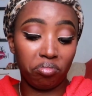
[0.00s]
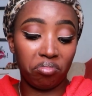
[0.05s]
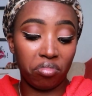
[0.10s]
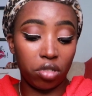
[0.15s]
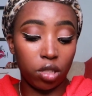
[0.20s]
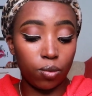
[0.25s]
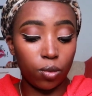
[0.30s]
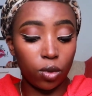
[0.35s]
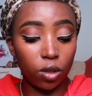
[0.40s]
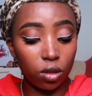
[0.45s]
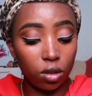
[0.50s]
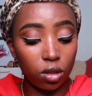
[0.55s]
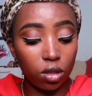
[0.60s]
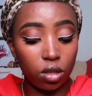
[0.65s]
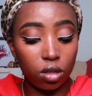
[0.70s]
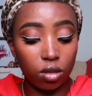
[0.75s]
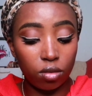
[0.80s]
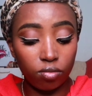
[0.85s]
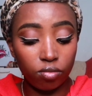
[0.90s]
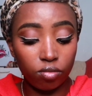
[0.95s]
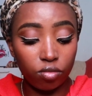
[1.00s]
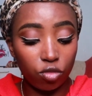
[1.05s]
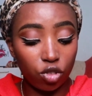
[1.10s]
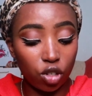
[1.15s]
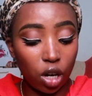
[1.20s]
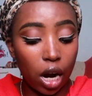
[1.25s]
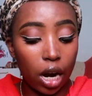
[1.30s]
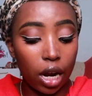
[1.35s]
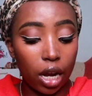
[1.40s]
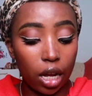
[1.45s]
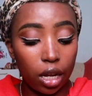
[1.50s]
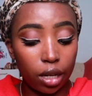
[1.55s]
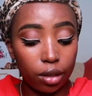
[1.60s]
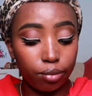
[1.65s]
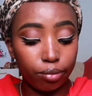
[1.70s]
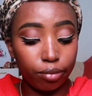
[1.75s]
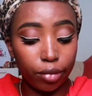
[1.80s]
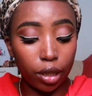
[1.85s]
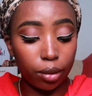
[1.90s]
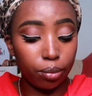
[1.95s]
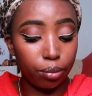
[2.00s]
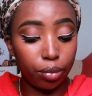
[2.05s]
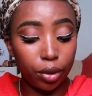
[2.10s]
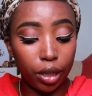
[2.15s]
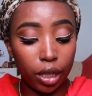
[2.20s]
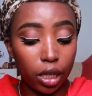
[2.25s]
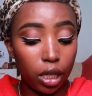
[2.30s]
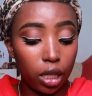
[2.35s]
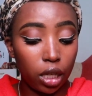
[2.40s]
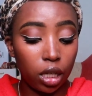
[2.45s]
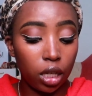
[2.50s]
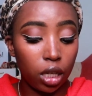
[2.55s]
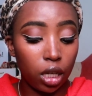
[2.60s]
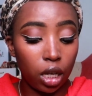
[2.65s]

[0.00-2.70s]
smooths dry and bumpy